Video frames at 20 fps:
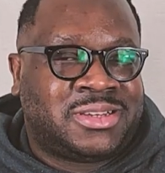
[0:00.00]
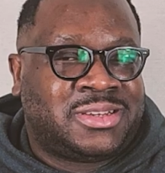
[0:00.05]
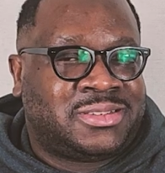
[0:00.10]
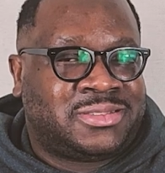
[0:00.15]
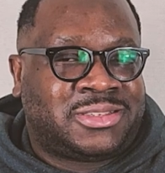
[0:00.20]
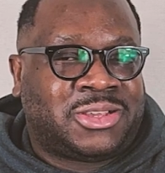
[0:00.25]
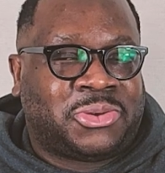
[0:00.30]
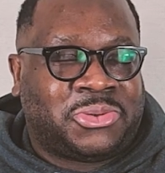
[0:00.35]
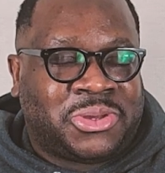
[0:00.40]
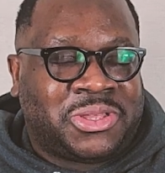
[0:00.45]

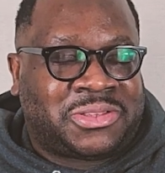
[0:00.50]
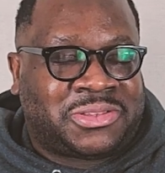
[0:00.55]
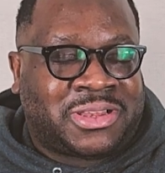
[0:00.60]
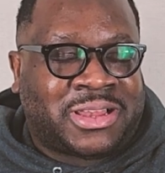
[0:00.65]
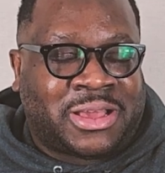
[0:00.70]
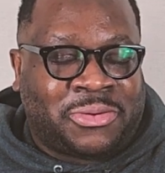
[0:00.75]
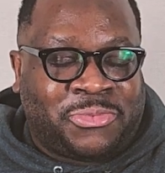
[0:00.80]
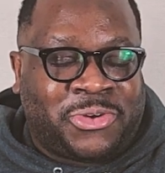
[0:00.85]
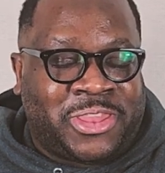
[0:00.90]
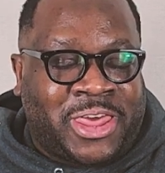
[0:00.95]
So it
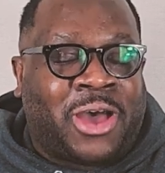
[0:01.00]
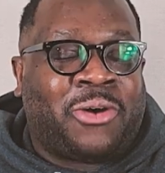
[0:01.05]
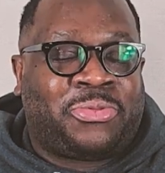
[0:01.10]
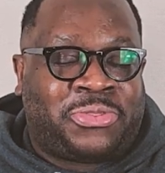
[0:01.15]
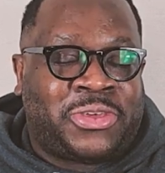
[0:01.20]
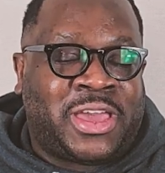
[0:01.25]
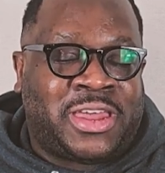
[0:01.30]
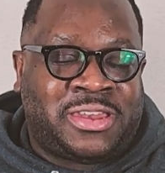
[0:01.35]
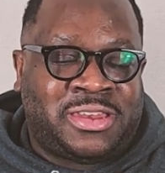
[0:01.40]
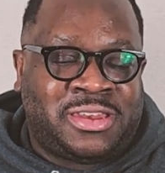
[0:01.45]
like without
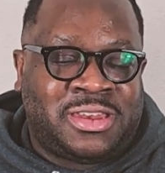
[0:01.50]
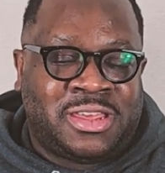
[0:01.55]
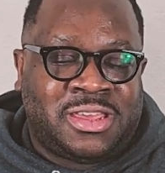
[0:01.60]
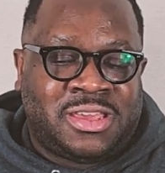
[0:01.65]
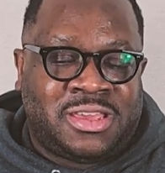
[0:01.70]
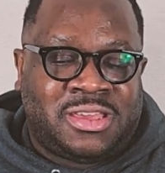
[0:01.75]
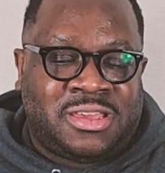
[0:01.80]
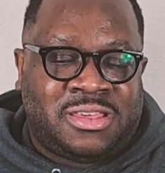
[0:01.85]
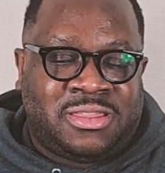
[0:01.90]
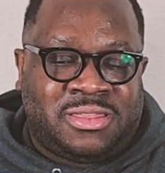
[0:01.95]
that
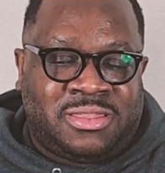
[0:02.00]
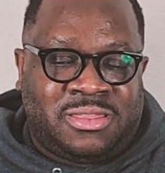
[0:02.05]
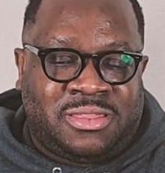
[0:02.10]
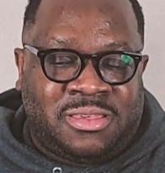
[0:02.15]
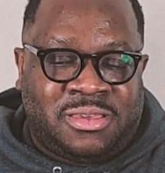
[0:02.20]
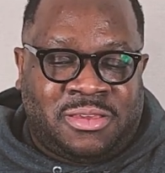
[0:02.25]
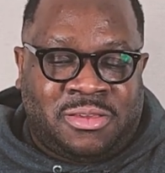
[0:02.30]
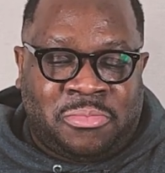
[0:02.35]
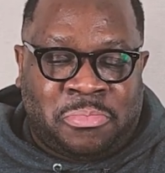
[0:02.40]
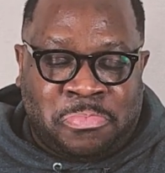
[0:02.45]

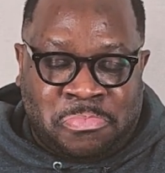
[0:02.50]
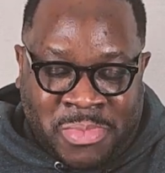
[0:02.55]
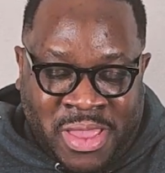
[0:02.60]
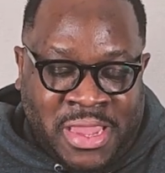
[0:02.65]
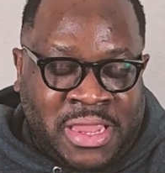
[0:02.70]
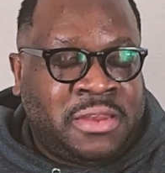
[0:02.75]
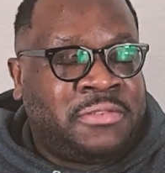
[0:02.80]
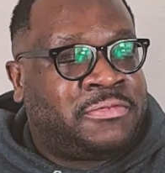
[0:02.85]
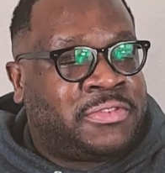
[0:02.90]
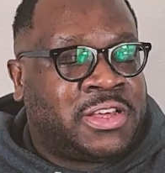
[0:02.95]

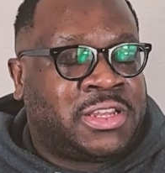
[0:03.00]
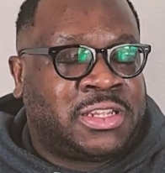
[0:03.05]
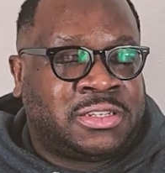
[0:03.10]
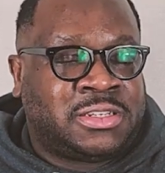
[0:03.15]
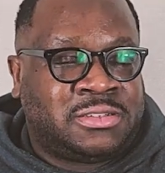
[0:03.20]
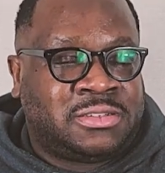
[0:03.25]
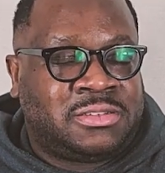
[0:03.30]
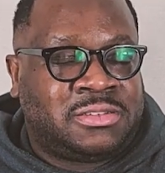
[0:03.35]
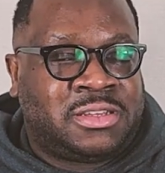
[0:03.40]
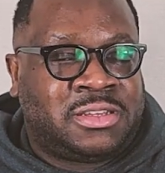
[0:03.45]
main
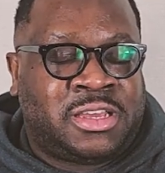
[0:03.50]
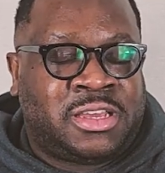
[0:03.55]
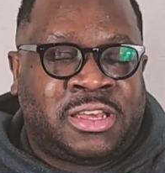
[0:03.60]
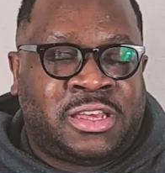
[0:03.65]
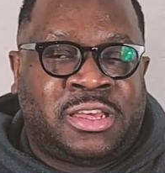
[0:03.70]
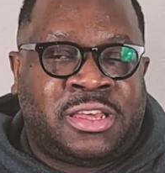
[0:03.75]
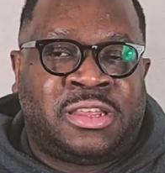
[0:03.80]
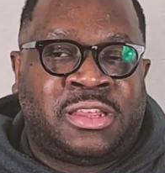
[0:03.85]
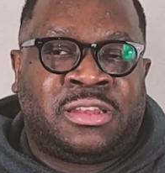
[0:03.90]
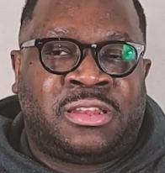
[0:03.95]
villain
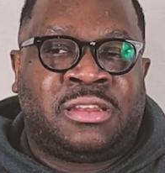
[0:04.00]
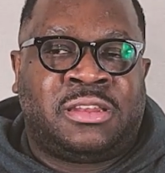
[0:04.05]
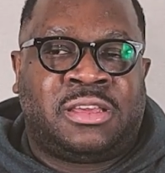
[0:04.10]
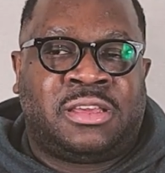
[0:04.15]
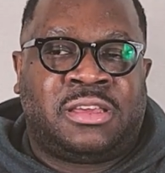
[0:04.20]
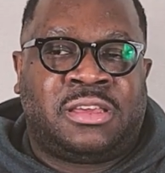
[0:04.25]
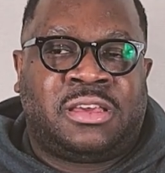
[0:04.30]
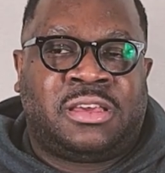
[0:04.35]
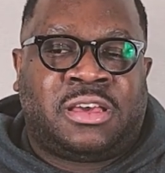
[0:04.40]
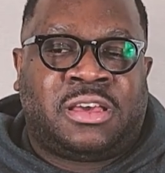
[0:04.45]
and
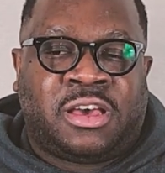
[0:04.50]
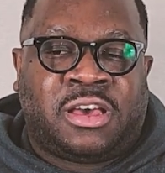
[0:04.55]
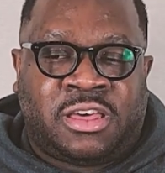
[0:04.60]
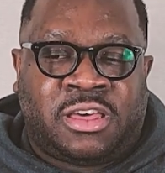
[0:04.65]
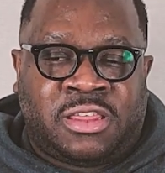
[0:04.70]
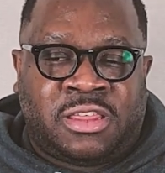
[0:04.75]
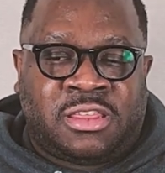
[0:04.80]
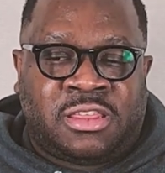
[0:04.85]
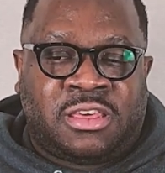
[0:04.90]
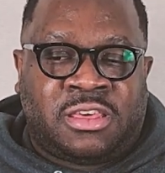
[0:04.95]

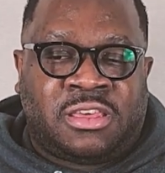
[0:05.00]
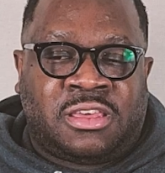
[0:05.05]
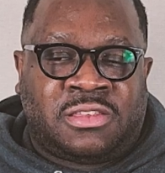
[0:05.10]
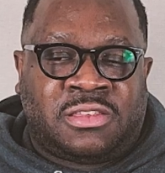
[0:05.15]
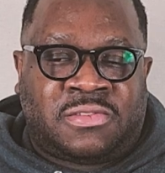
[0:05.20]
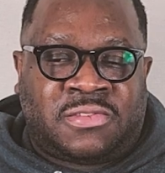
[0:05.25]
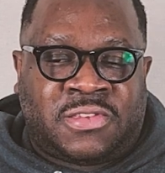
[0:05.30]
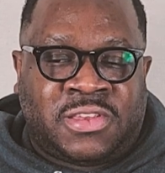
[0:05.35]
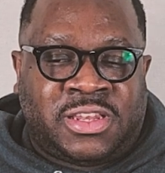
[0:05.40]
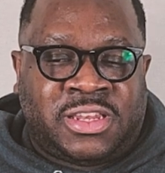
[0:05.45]
uh,
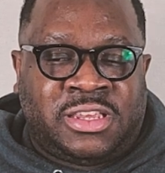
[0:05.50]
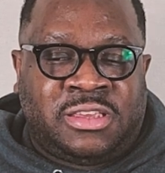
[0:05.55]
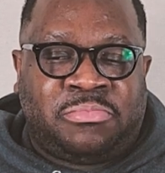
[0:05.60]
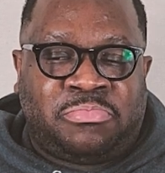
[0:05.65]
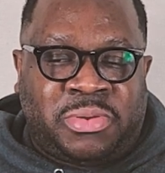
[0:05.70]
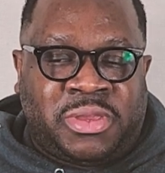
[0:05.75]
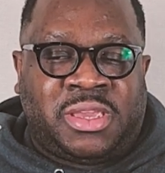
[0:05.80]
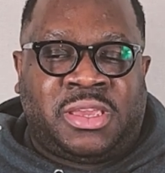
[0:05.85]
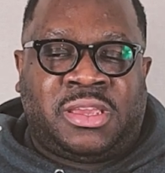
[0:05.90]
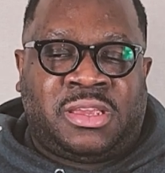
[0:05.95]

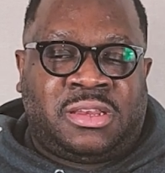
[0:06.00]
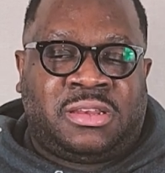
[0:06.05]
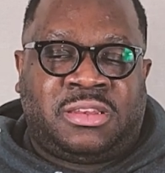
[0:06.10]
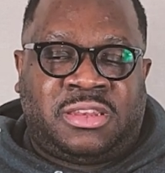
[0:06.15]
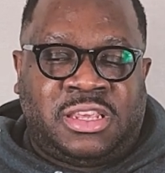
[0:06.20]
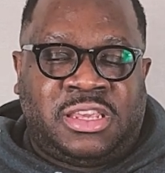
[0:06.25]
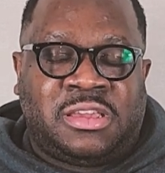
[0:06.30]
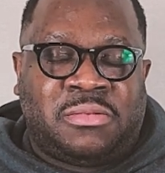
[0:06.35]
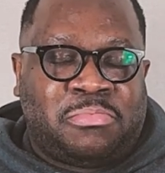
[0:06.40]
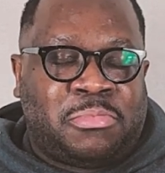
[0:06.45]
being
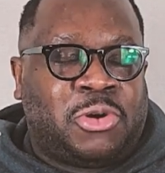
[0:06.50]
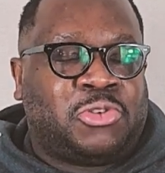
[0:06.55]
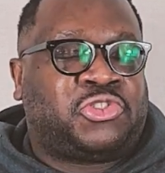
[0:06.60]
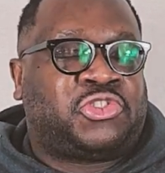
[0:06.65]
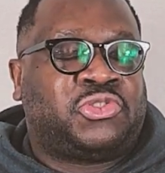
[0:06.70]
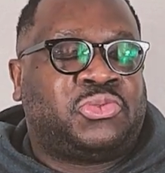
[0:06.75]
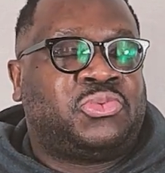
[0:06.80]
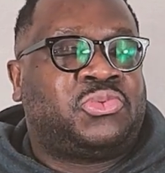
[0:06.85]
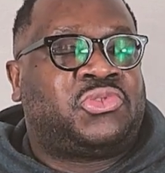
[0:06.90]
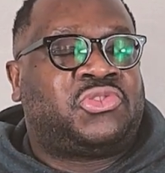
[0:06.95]
the
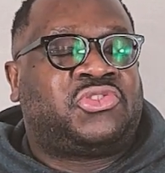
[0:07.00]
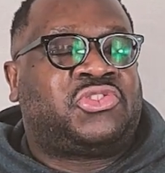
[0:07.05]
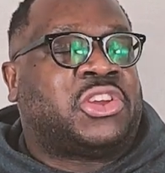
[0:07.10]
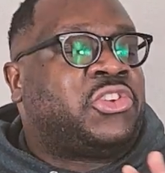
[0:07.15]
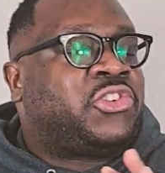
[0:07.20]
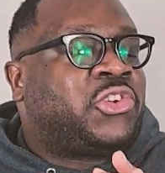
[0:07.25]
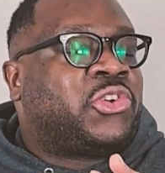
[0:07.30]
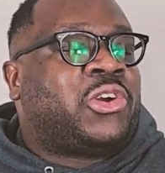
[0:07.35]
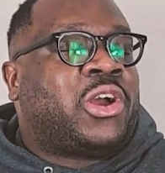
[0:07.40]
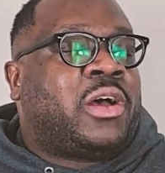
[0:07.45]
emotional
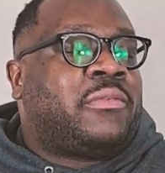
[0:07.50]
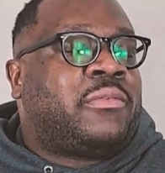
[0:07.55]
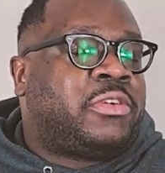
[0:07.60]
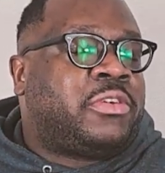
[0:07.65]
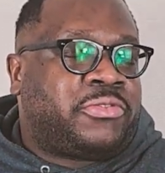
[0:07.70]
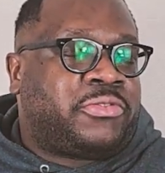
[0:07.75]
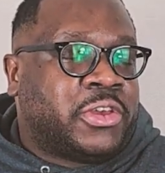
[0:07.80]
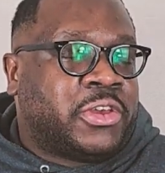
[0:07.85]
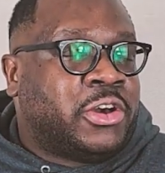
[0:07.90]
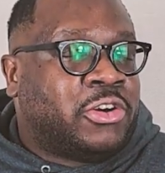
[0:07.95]
center of the
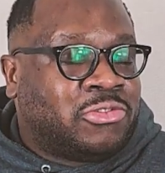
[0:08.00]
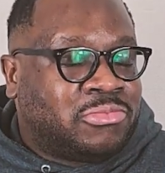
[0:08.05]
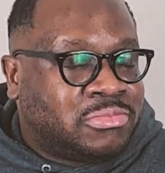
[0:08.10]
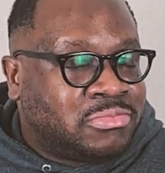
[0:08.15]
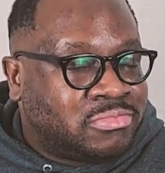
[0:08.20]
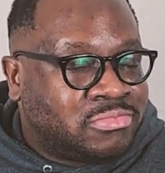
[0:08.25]
film,